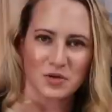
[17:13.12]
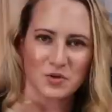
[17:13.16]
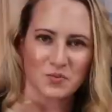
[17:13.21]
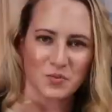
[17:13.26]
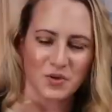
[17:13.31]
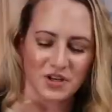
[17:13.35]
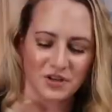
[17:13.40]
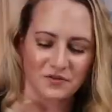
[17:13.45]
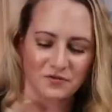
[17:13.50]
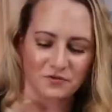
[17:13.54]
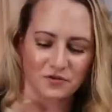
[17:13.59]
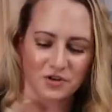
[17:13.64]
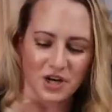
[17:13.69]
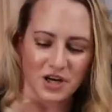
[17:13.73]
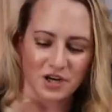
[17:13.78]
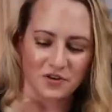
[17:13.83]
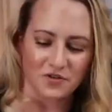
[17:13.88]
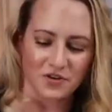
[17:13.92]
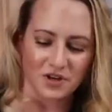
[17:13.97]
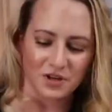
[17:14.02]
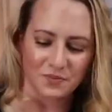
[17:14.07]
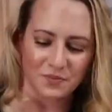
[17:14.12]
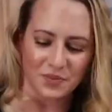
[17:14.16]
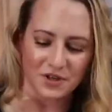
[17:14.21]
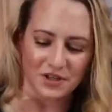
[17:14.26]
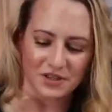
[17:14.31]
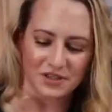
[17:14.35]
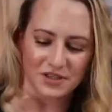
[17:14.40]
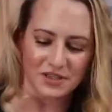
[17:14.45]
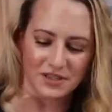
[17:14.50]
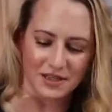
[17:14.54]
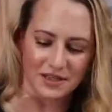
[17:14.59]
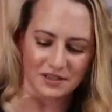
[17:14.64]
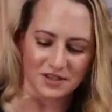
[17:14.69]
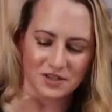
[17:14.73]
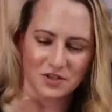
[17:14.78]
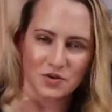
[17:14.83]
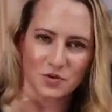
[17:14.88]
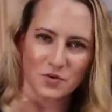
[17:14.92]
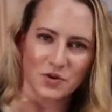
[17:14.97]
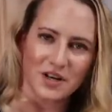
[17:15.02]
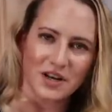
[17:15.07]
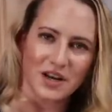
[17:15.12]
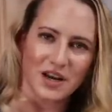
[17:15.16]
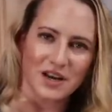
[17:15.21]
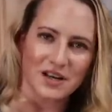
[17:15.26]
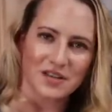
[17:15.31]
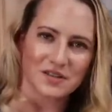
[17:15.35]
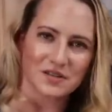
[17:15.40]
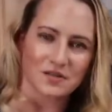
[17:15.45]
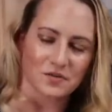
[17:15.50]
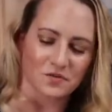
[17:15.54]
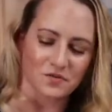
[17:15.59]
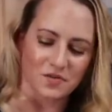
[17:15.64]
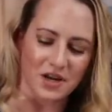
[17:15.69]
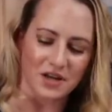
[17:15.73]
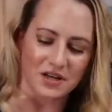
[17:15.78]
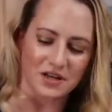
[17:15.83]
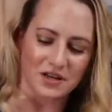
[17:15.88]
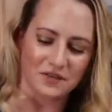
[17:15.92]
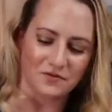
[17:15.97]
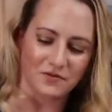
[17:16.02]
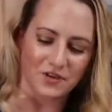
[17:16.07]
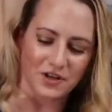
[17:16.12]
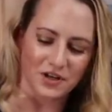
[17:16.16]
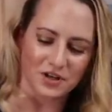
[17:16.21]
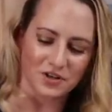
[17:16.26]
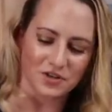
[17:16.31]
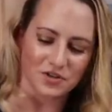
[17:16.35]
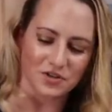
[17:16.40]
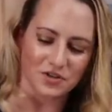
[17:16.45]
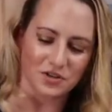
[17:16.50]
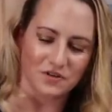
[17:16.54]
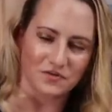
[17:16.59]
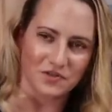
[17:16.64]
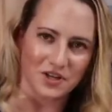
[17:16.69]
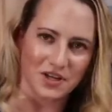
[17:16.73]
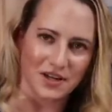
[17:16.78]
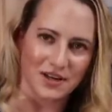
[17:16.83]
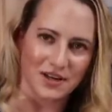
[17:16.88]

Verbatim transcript: is pretty fragrant, but it sets to a nice radiant finish. So if you